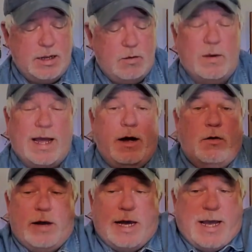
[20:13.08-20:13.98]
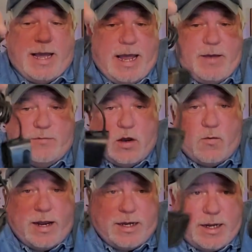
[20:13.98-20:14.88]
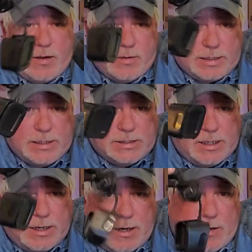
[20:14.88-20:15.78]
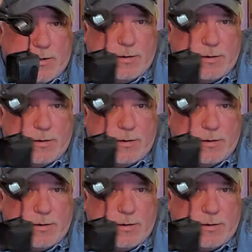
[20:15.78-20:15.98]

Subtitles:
Wow, I have no idea what these are.